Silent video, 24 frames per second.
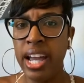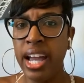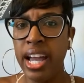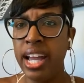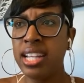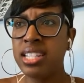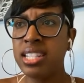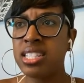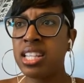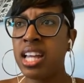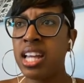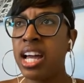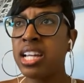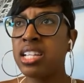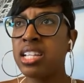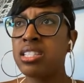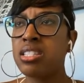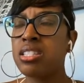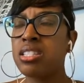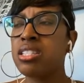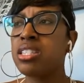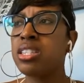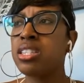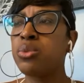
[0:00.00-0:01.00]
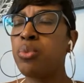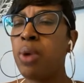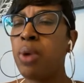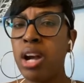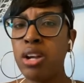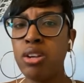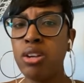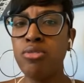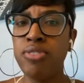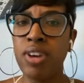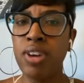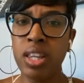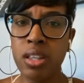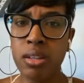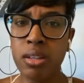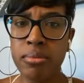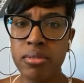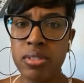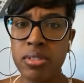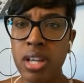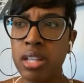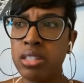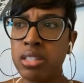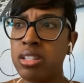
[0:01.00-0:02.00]
It's like, why are you following
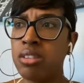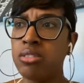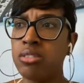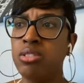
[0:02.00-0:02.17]
that?